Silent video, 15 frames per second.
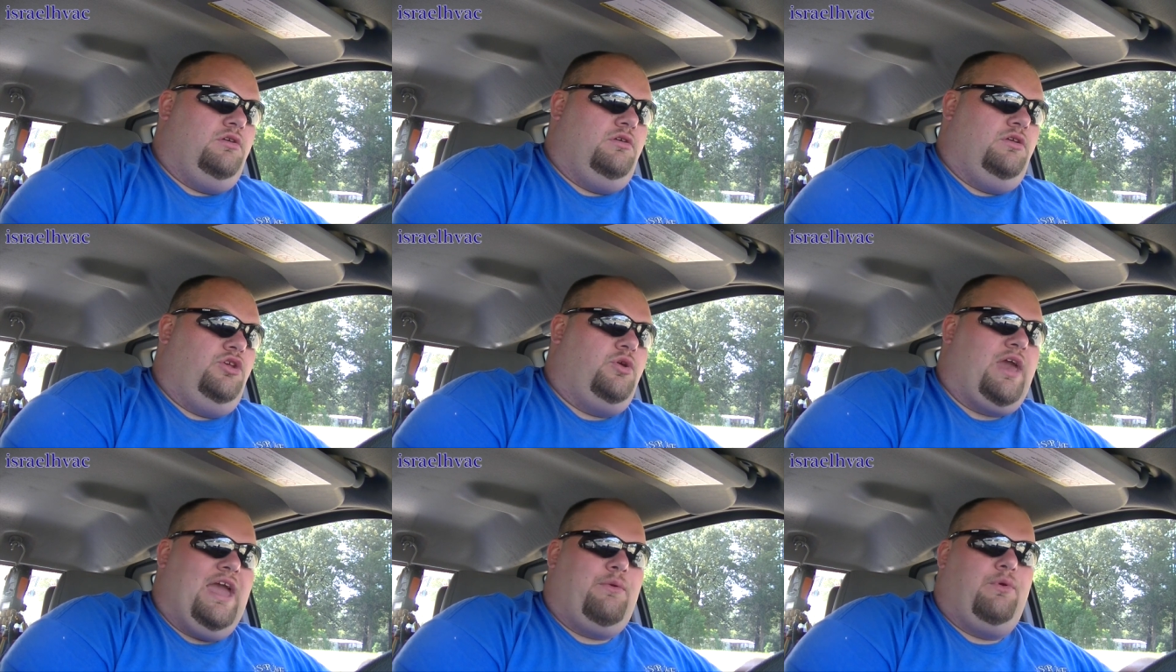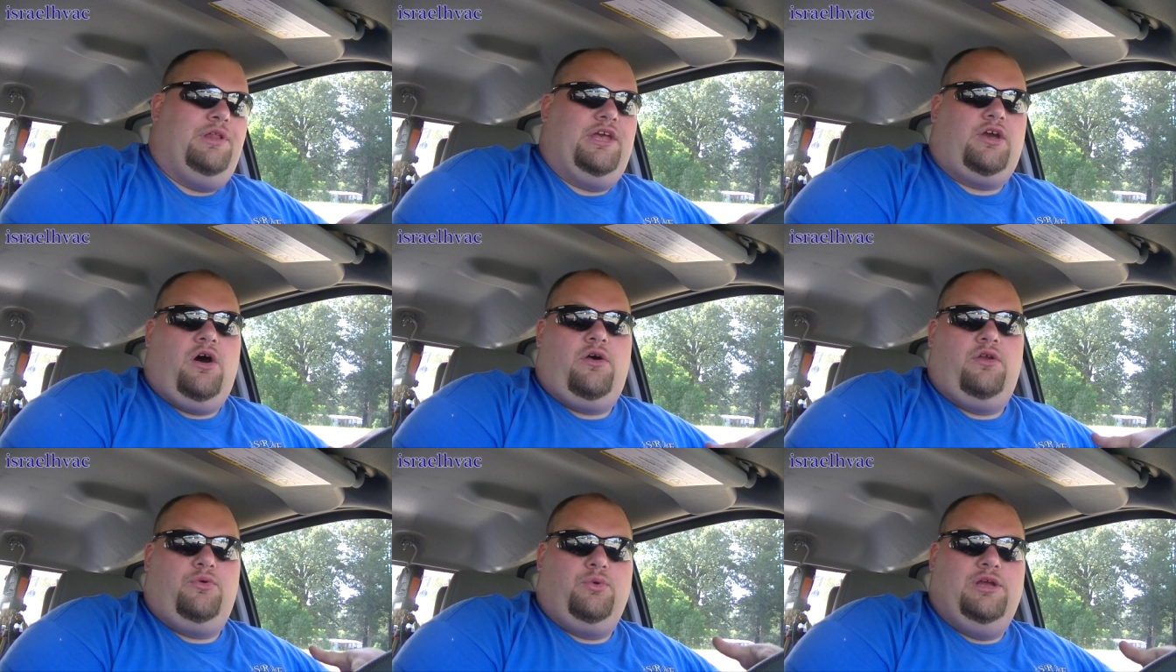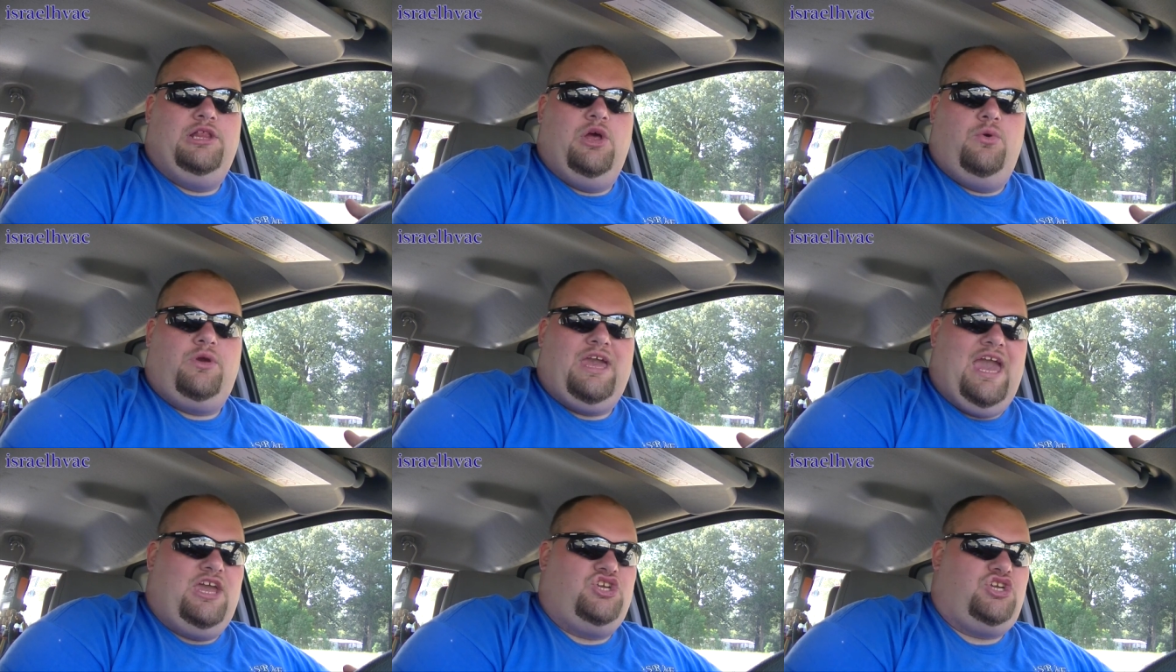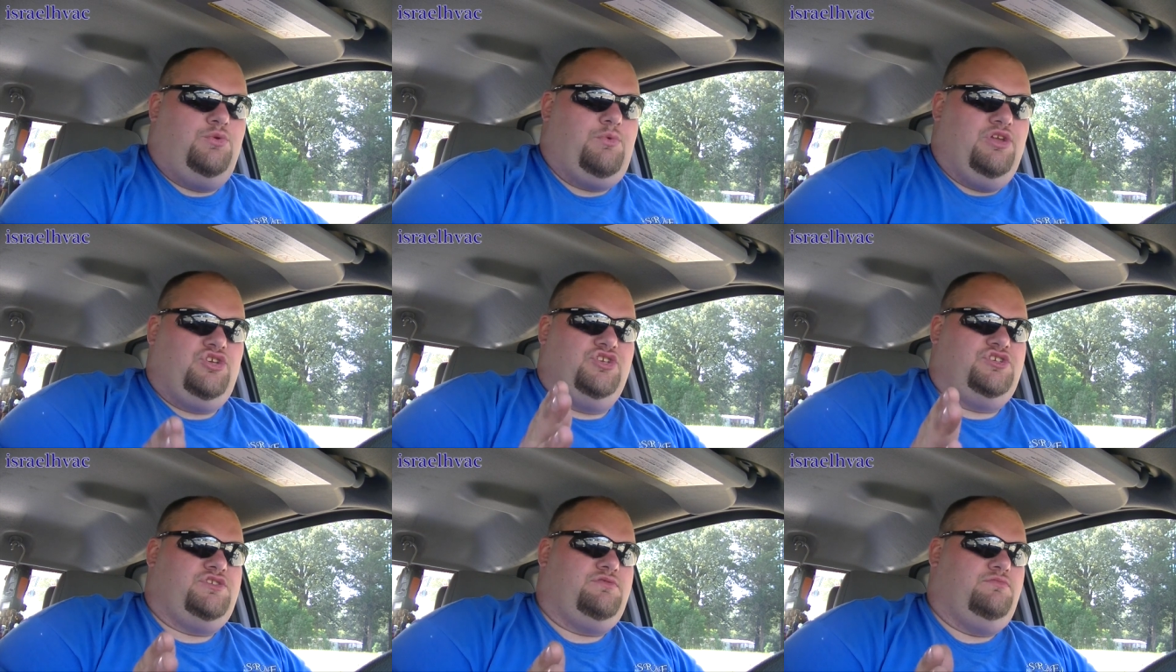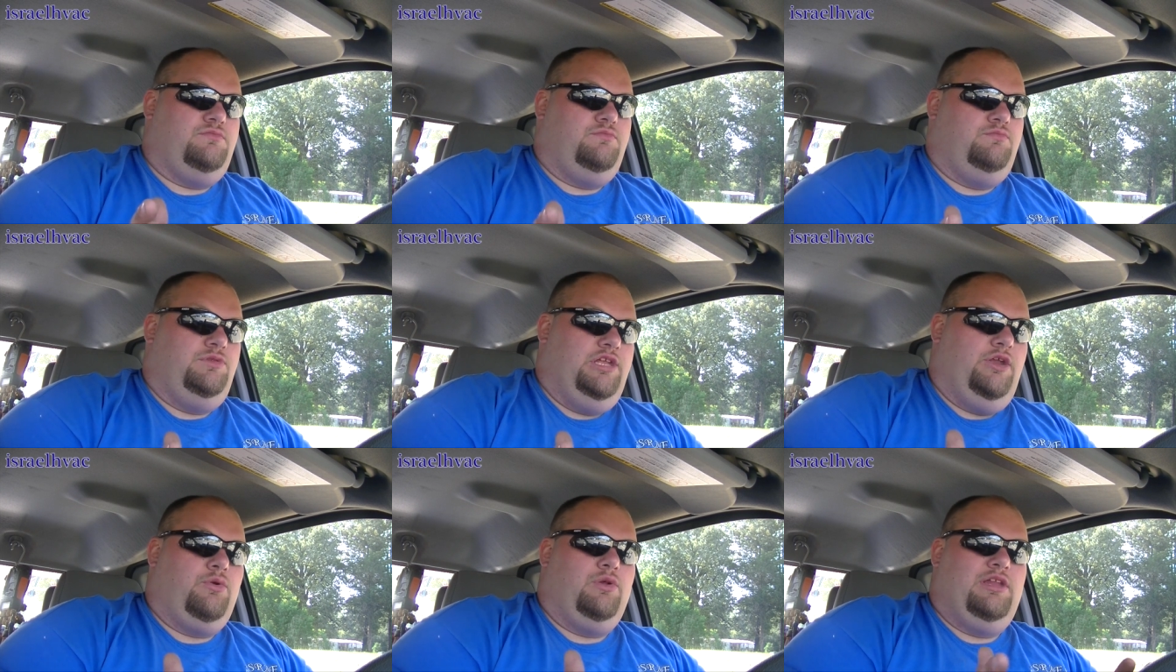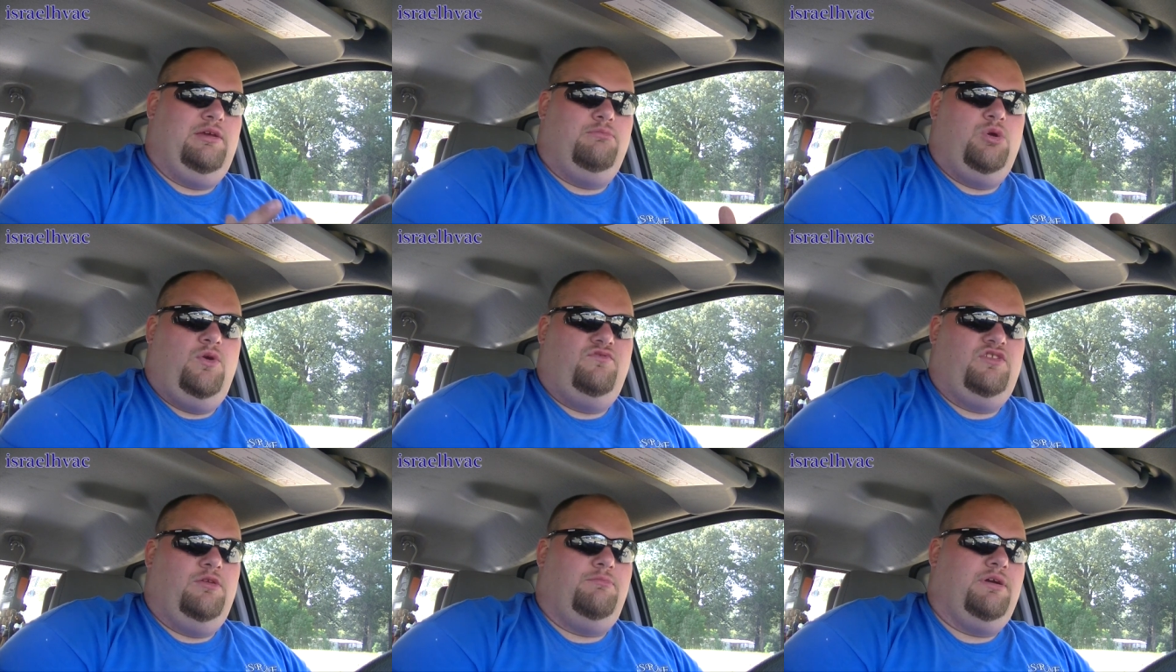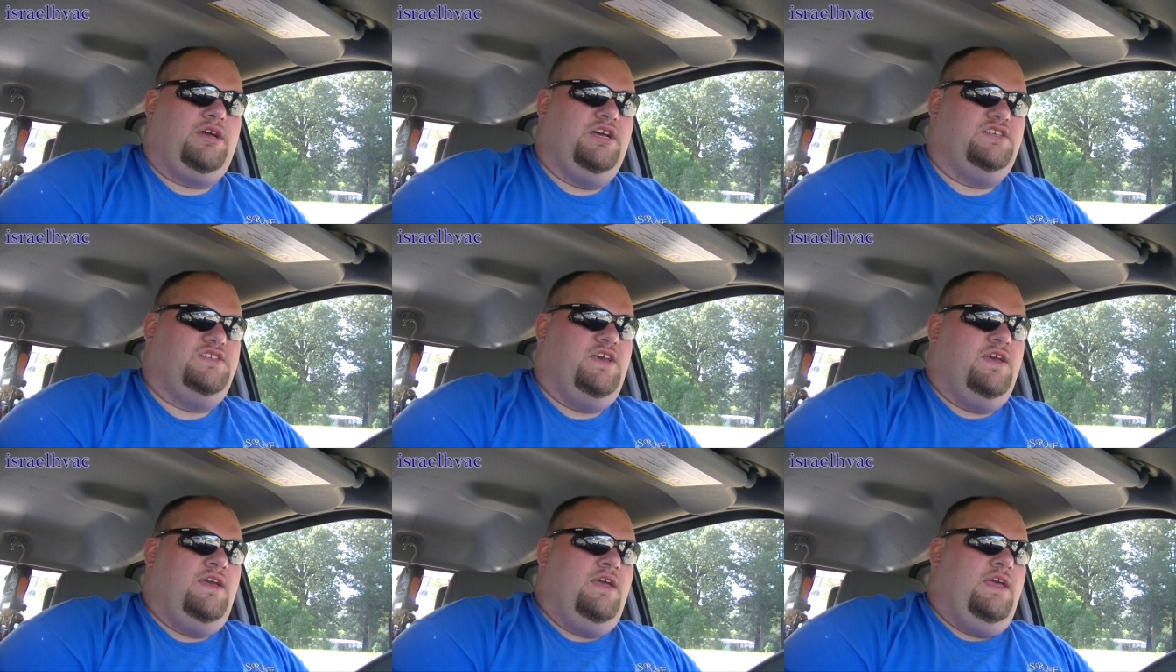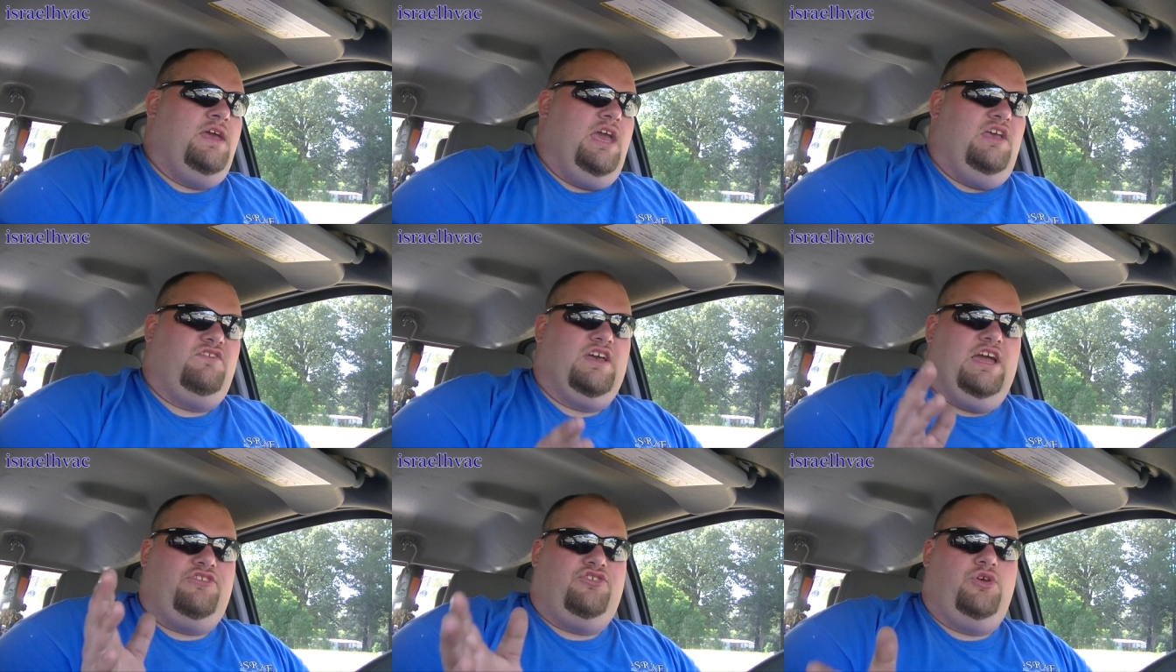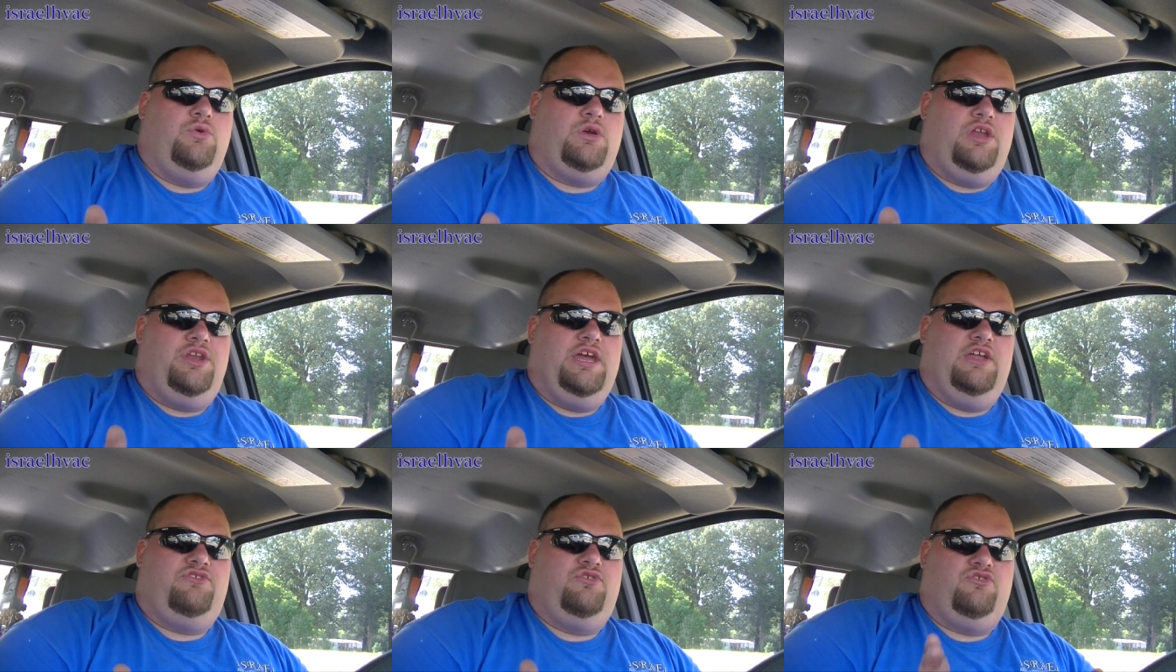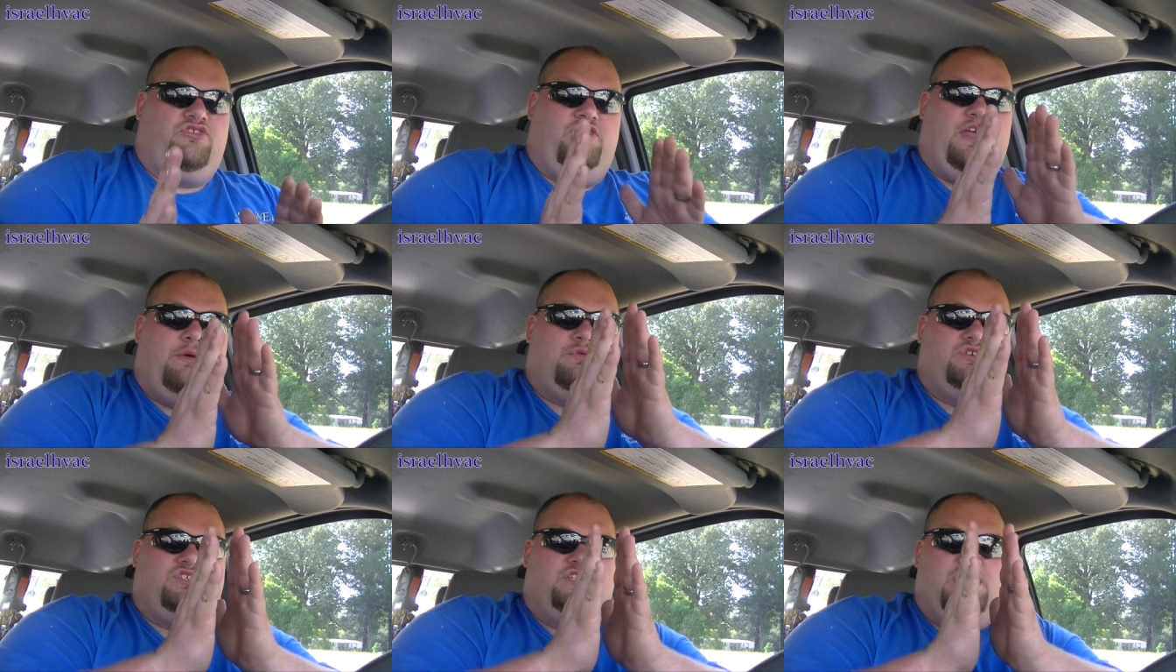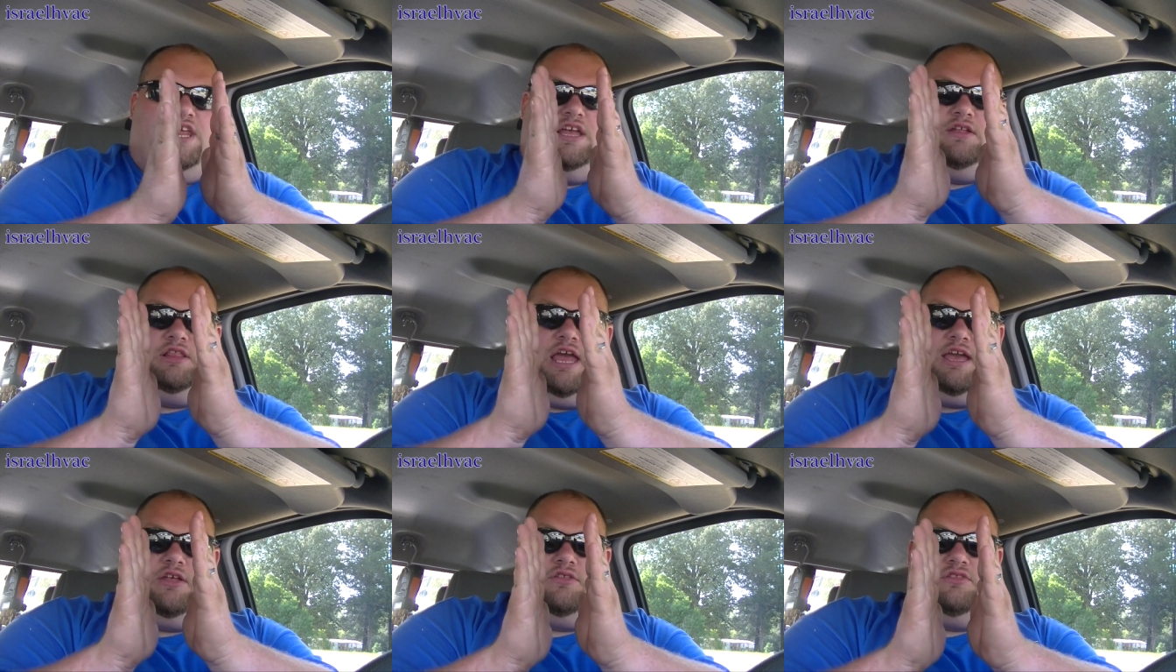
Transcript: You can't really call it a relocation. We just literally moved it because he's got two condensers and they were sitting like